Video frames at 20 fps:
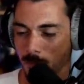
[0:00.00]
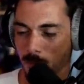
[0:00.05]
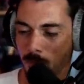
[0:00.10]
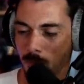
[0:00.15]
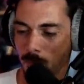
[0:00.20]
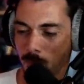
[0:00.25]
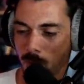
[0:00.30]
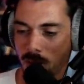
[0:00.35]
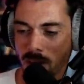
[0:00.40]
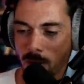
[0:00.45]

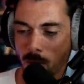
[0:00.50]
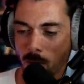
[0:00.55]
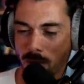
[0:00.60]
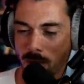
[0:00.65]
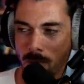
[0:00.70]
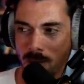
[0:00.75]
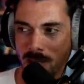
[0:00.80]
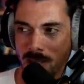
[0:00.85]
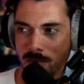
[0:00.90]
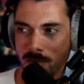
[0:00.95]
really what the
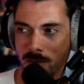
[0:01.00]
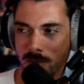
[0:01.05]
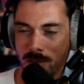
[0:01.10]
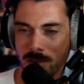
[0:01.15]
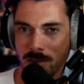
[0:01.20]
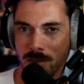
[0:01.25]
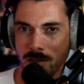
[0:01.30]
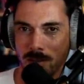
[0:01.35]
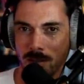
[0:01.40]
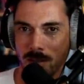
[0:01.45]

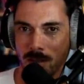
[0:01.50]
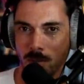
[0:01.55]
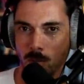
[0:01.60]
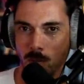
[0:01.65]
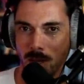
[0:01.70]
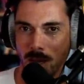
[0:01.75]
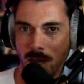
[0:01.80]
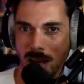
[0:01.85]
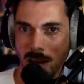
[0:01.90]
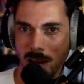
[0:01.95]
metaverse will
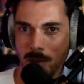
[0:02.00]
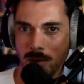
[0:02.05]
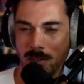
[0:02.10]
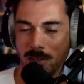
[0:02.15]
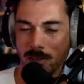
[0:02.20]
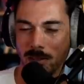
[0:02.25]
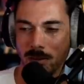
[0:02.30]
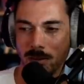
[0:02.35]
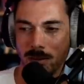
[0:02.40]
allow us to do,